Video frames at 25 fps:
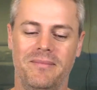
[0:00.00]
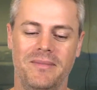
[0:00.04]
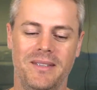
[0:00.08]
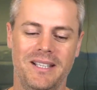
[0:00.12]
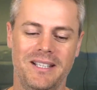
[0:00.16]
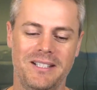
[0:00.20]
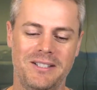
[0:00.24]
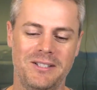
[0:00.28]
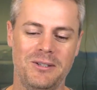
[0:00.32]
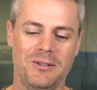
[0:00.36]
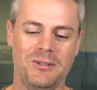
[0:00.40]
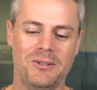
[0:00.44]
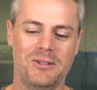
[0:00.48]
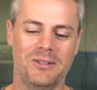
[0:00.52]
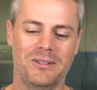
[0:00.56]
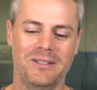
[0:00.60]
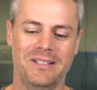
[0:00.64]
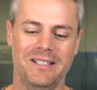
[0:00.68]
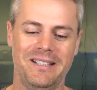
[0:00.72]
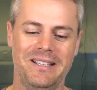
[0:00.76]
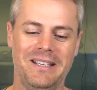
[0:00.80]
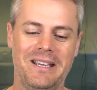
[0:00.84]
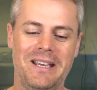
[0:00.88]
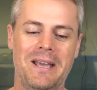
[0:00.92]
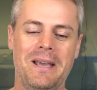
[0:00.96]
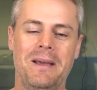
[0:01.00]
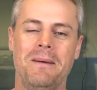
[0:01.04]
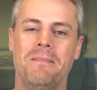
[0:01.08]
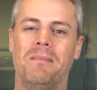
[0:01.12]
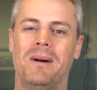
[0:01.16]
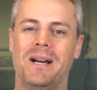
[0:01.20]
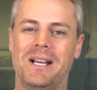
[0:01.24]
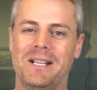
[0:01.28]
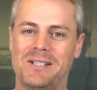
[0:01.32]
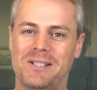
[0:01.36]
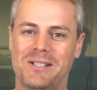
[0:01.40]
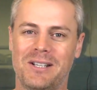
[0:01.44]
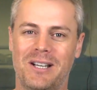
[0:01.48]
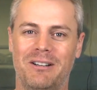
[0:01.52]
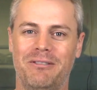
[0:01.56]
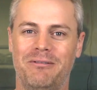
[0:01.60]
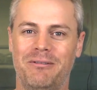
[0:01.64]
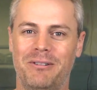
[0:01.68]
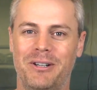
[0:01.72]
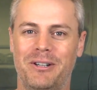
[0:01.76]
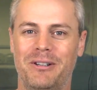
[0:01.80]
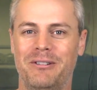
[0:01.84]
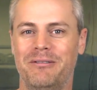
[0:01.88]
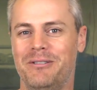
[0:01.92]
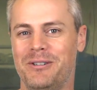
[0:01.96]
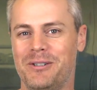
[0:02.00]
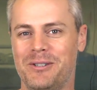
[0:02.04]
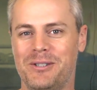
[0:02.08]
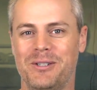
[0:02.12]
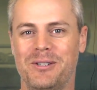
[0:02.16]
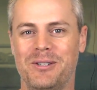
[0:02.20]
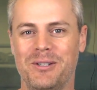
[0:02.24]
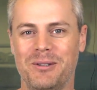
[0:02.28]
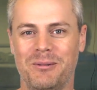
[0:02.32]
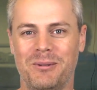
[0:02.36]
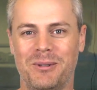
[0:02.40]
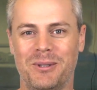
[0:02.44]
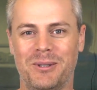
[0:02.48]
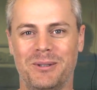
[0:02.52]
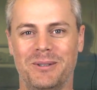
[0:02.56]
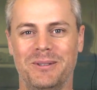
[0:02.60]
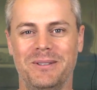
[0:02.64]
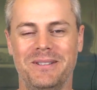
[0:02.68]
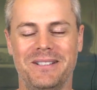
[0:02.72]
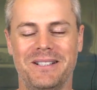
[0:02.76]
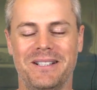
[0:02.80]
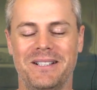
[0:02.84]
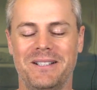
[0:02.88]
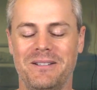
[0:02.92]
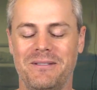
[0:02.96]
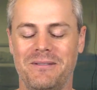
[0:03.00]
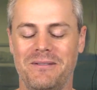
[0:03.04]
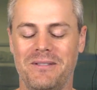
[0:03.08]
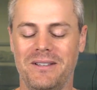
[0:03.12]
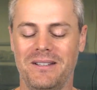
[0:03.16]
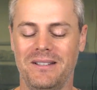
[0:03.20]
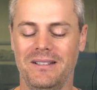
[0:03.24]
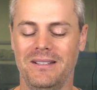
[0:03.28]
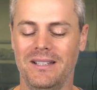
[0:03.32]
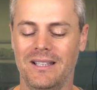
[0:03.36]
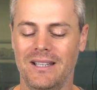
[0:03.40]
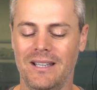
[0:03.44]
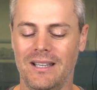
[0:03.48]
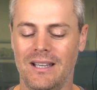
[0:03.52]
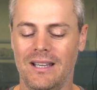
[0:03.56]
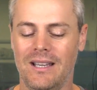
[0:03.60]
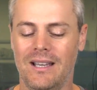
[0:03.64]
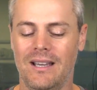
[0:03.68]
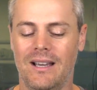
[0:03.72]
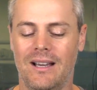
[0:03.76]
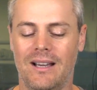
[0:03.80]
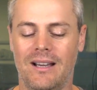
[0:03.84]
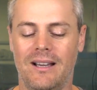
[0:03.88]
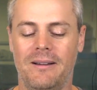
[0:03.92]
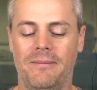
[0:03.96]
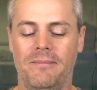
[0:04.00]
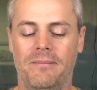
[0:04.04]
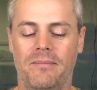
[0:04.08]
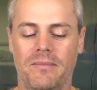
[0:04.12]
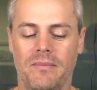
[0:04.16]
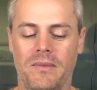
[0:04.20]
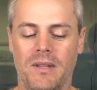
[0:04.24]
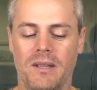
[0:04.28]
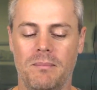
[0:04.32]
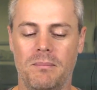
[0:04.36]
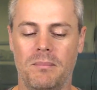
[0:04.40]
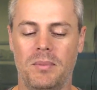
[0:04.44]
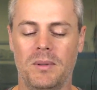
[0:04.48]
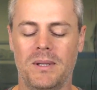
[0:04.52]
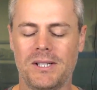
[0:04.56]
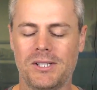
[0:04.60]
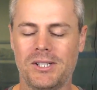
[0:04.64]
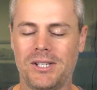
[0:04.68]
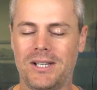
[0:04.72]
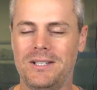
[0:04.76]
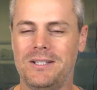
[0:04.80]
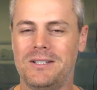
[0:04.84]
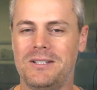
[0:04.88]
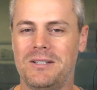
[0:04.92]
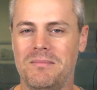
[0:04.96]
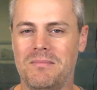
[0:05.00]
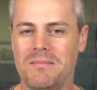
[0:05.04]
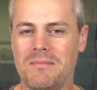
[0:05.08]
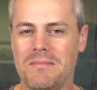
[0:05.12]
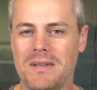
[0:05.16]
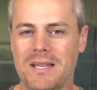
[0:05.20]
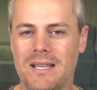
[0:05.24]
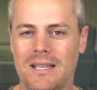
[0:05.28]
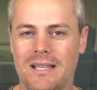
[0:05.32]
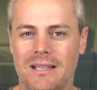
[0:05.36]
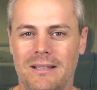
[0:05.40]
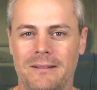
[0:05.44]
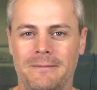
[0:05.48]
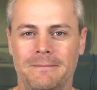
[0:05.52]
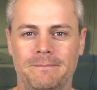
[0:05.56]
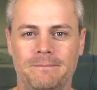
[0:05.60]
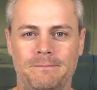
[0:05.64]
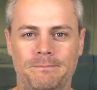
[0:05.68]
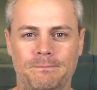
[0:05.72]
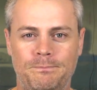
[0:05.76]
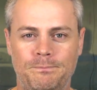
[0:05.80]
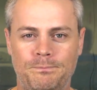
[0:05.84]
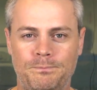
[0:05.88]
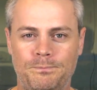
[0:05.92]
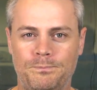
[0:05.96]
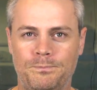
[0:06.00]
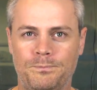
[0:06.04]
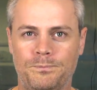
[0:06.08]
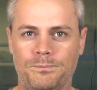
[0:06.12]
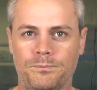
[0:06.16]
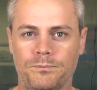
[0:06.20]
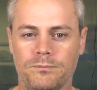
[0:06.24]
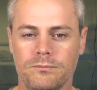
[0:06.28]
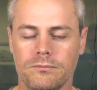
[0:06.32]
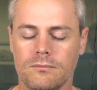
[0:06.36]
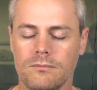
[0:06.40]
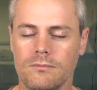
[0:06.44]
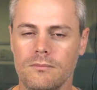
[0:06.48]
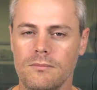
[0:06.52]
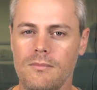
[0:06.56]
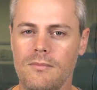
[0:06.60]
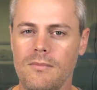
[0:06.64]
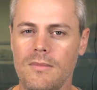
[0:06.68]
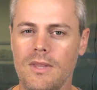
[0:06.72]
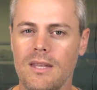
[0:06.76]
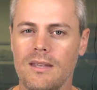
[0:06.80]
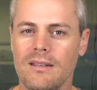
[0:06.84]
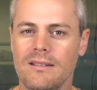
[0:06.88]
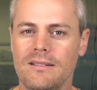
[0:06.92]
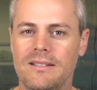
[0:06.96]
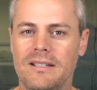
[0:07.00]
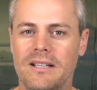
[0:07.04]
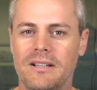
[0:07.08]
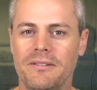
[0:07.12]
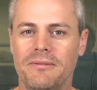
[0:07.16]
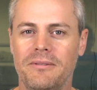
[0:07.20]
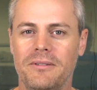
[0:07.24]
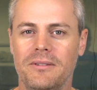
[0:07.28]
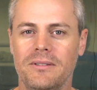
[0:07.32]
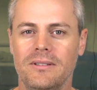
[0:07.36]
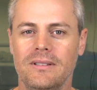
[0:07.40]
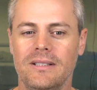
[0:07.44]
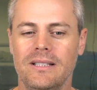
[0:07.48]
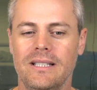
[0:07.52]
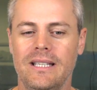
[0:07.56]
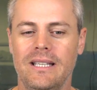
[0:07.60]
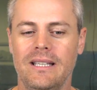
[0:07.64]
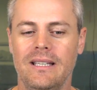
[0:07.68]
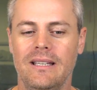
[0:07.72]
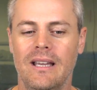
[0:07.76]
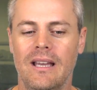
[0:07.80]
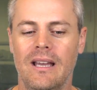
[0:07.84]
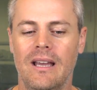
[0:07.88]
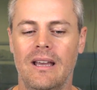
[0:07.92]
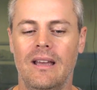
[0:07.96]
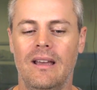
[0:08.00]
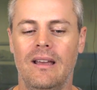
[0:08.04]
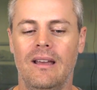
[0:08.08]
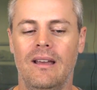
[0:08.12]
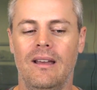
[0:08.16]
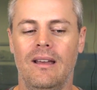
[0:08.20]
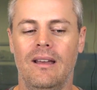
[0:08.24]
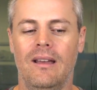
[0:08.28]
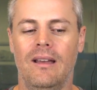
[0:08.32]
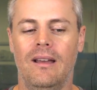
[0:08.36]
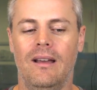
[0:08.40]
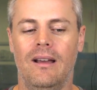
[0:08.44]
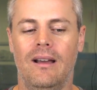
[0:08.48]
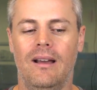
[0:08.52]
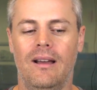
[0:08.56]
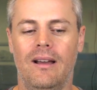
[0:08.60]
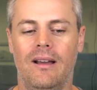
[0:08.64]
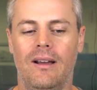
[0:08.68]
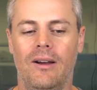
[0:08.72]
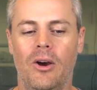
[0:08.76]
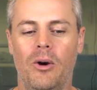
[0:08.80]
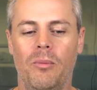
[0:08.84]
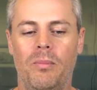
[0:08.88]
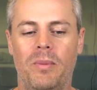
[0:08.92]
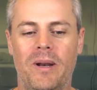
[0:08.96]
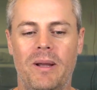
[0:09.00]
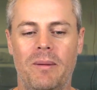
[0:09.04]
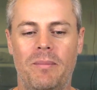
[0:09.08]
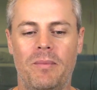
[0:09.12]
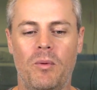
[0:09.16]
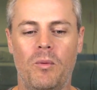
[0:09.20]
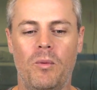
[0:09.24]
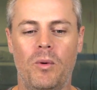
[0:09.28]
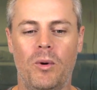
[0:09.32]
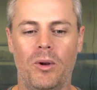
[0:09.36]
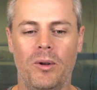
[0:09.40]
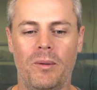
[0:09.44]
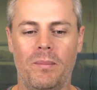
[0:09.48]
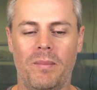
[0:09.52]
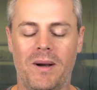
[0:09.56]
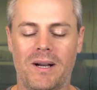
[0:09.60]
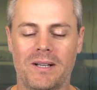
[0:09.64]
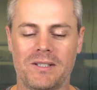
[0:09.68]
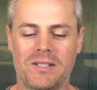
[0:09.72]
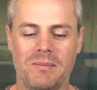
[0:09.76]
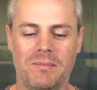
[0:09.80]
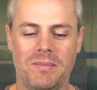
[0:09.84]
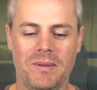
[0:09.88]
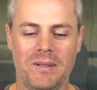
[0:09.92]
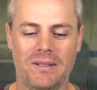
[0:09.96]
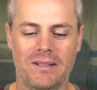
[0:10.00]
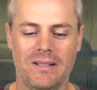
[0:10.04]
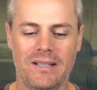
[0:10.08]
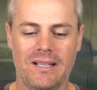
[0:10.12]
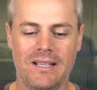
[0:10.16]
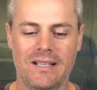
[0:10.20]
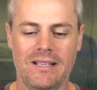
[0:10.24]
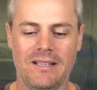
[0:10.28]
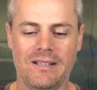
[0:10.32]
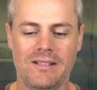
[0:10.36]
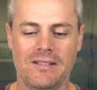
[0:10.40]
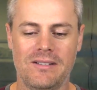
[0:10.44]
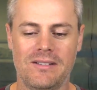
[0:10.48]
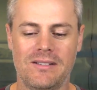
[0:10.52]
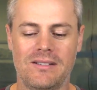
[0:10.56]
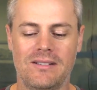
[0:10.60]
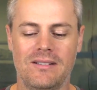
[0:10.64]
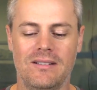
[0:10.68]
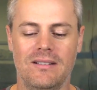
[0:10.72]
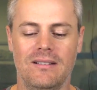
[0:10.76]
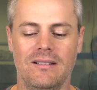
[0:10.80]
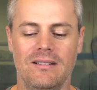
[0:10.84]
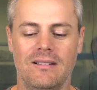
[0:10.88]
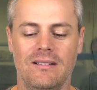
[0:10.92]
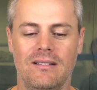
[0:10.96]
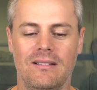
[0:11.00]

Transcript: It's usually my software versus the world kind of thing. Blockchains to me definitely open up a world of possibilities